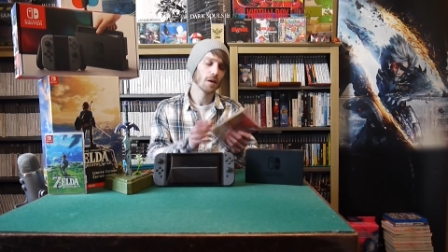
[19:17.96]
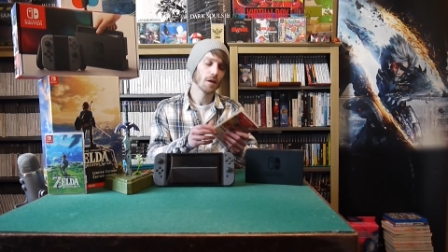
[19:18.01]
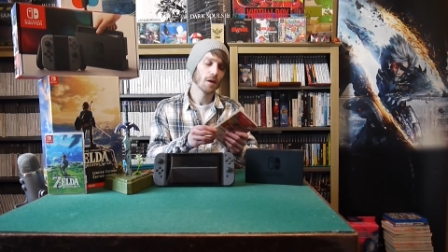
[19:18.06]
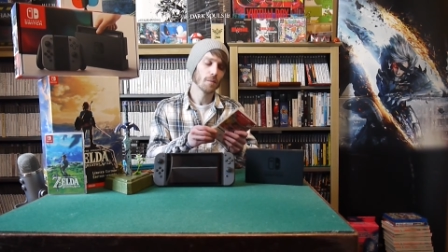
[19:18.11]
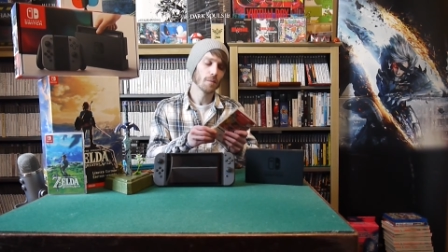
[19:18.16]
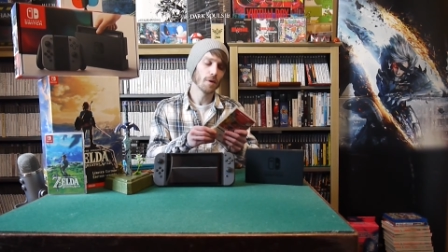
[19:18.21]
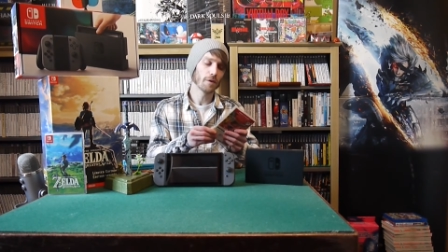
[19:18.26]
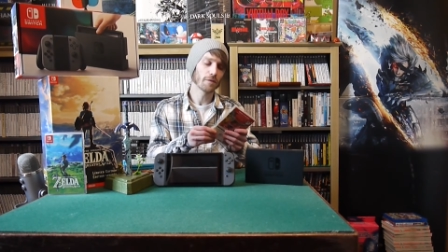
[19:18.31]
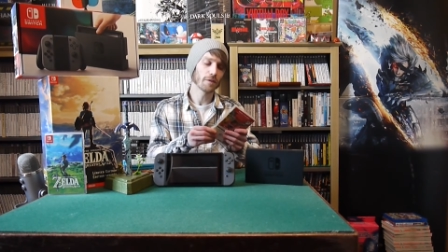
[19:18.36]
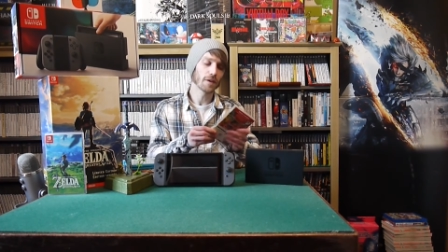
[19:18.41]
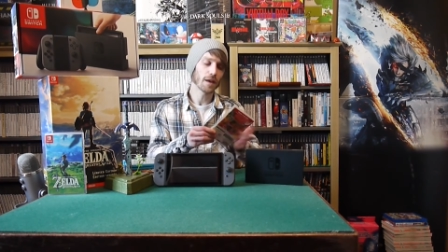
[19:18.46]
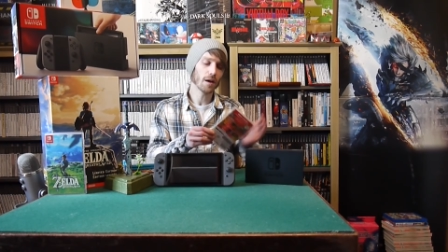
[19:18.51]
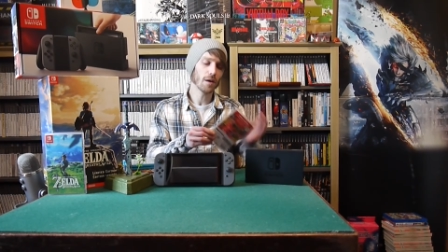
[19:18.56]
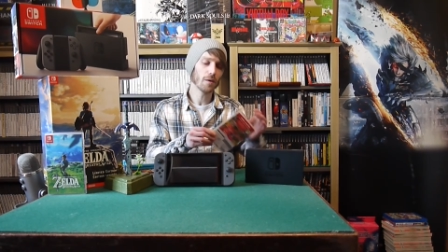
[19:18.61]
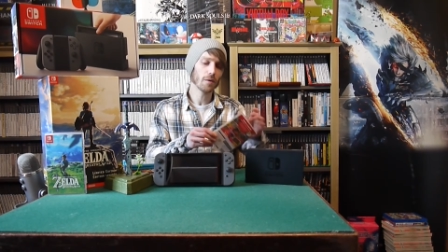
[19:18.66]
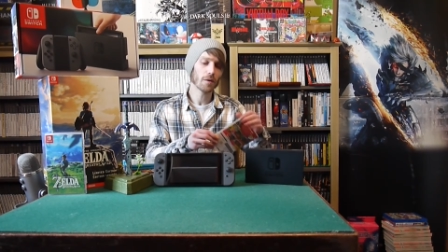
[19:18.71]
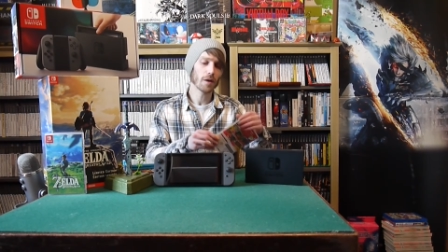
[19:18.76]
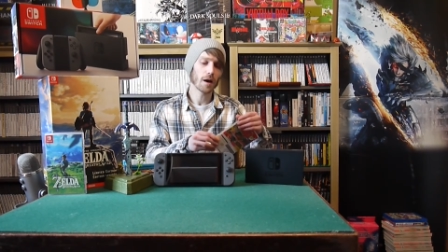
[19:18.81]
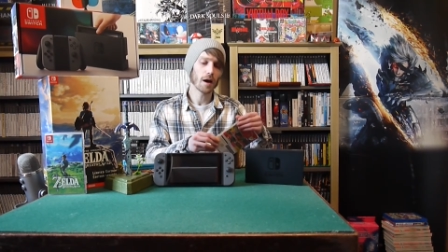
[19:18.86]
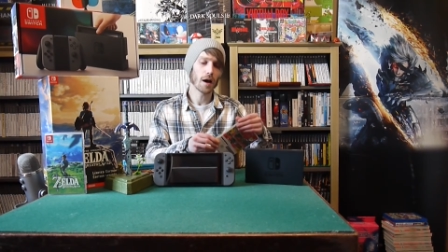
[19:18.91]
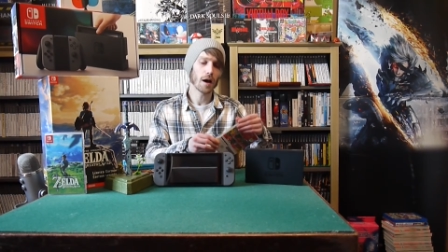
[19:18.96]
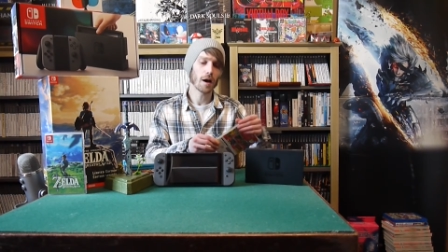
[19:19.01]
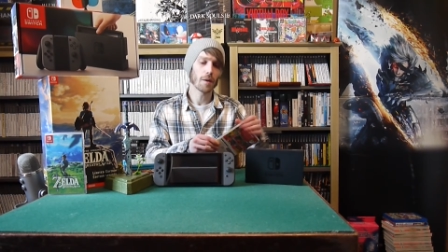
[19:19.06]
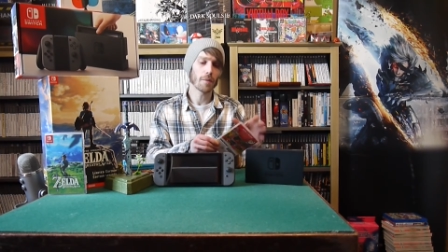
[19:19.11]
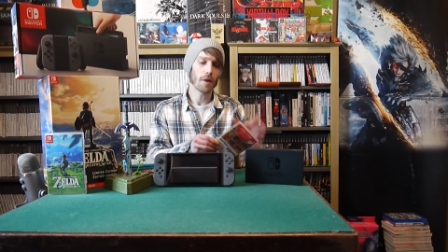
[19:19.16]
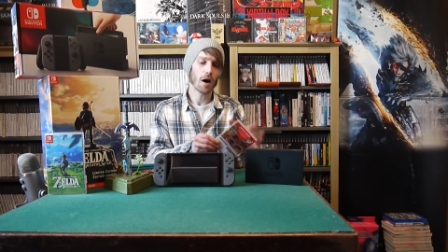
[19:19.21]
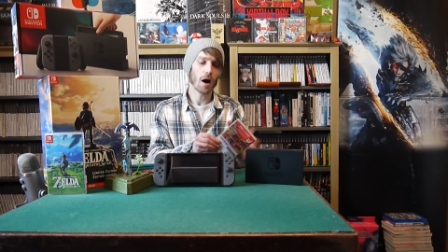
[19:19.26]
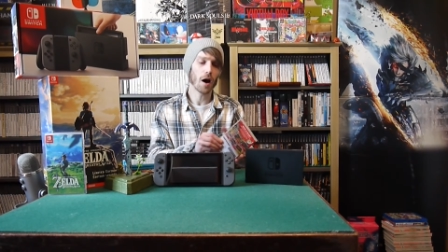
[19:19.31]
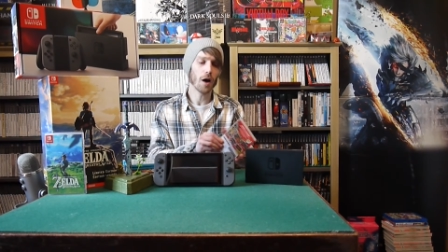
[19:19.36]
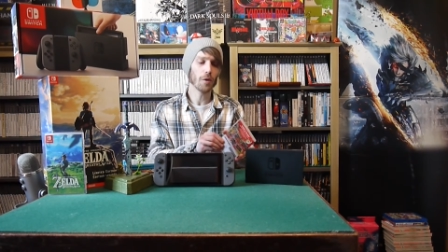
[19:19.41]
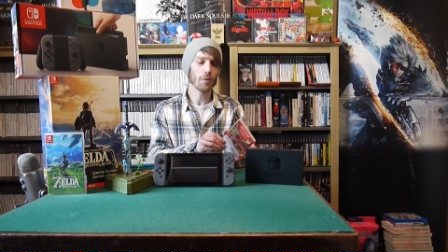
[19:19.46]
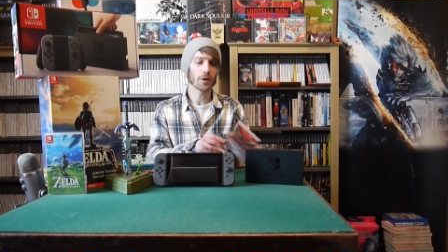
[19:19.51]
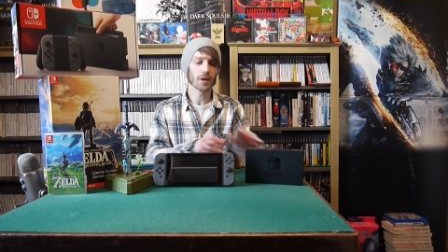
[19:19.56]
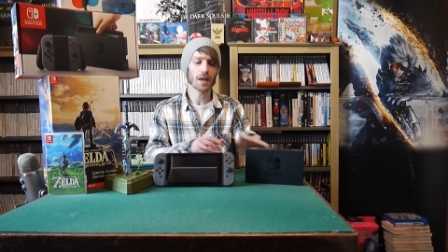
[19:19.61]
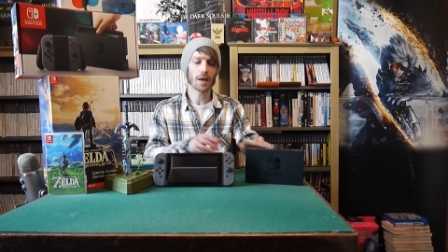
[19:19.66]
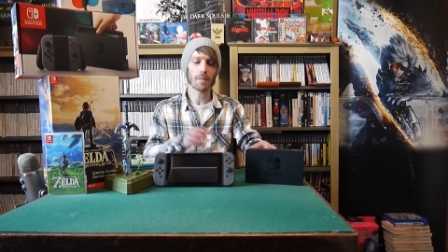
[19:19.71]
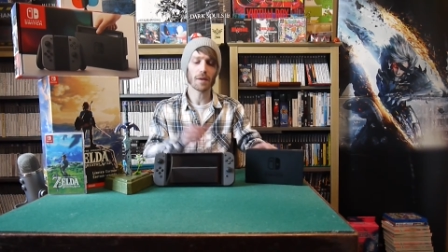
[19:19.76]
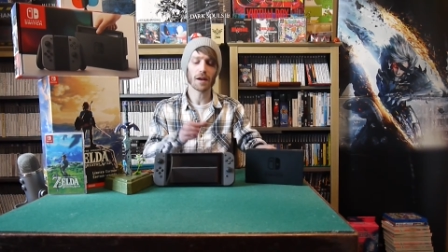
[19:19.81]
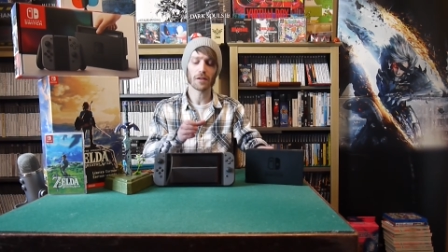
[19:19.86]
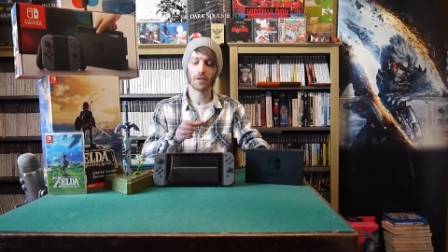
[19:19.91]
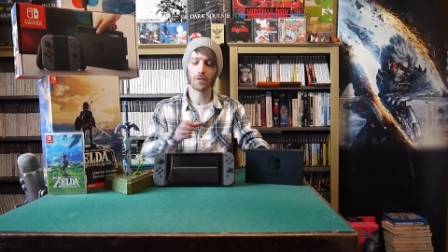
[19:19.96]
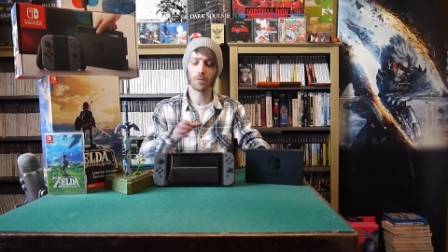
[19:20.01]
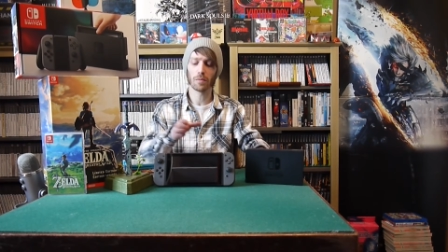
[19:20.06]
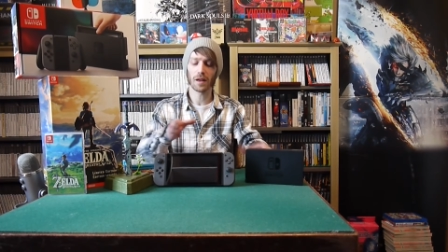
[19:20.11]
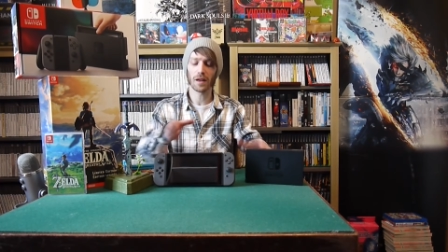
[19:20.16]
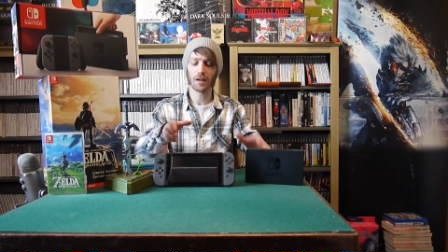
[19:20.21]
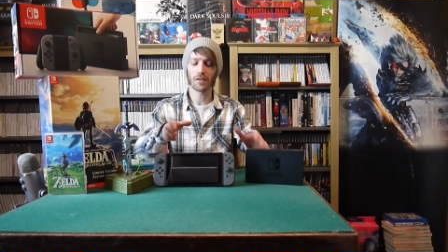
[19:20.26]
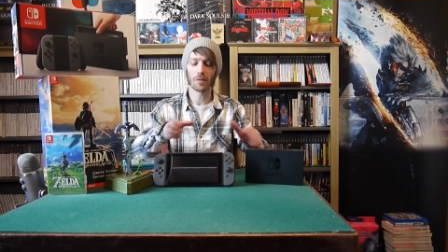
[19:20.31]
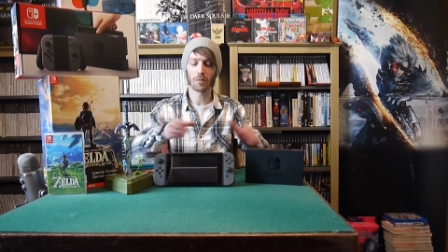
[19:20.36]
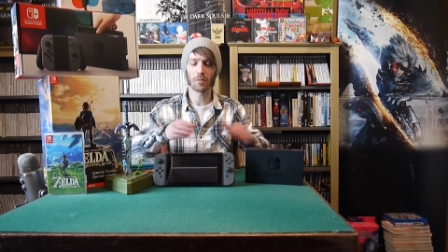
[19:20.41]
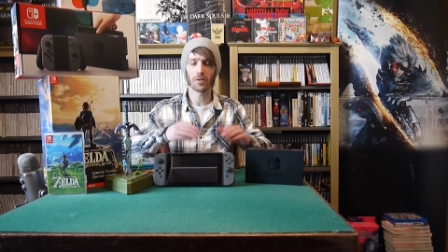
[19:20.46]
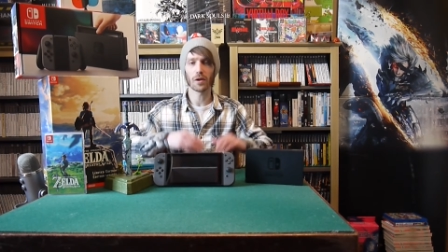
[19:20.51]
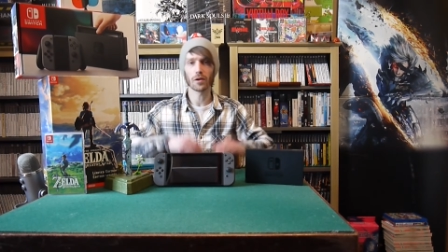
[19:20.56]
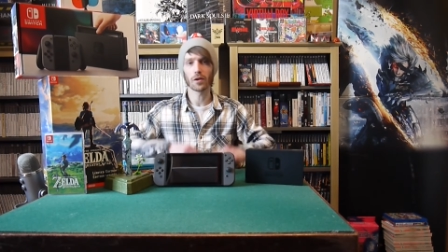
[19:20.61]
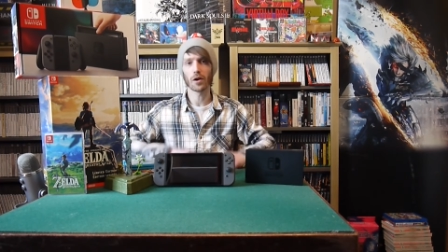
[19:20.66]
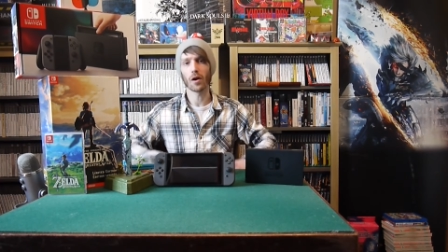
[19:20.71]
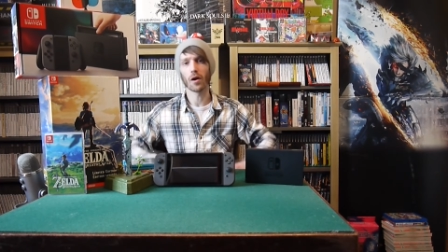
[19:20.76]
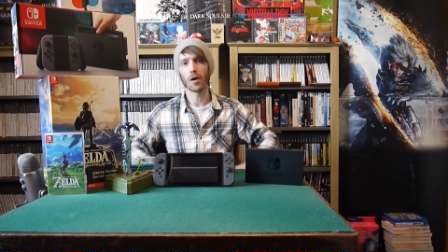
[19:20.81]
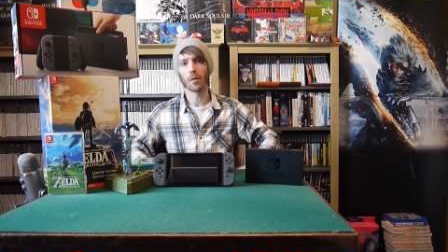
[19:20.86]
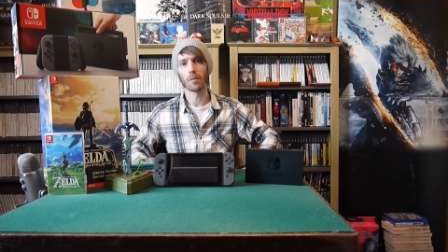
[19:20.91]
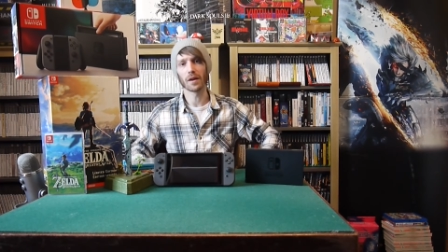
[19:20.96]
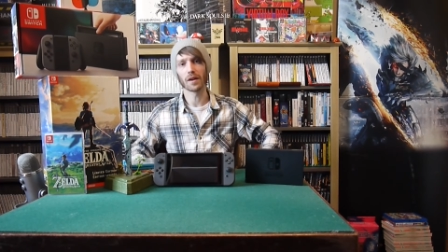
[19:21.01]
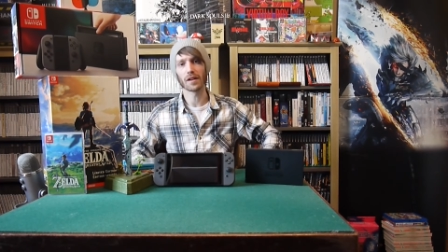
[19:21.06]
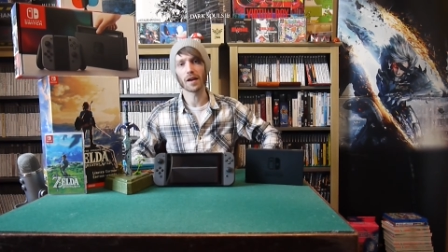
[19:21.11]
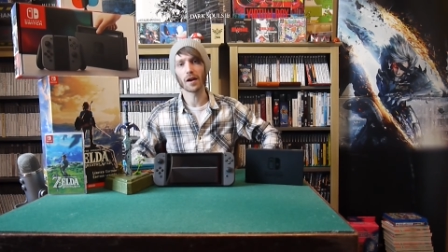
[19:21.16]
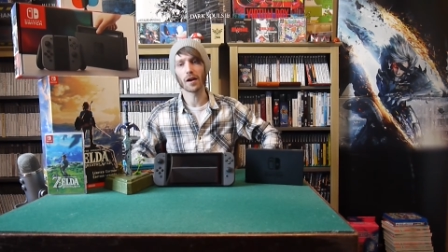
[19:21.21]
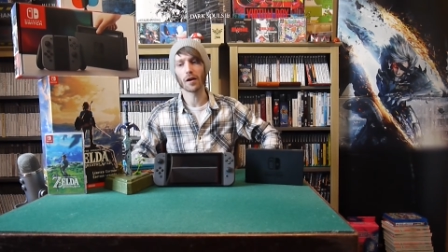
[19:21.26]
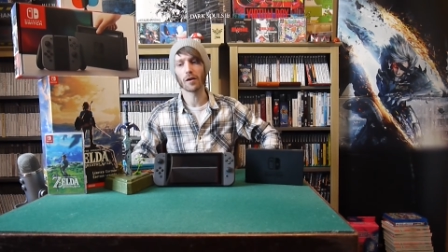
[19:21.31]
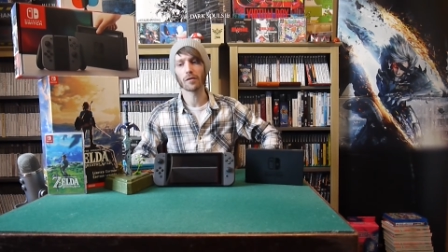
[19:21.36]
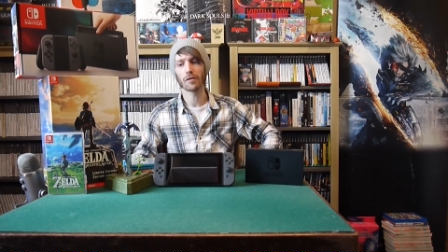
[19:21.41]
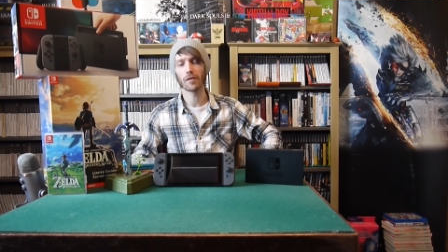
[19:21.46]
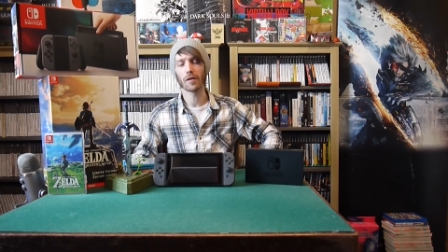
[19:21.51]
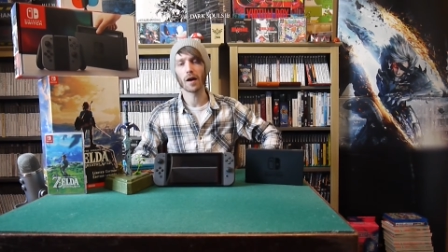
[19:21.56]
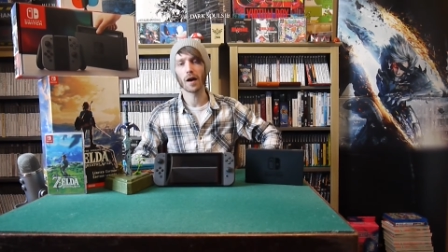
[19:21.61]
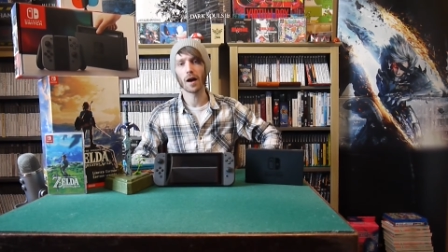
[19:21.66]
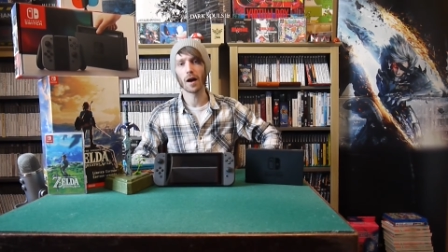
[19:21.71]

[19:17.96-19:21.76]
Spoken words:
But for now, I want to get back to playing some Zelda on my day off.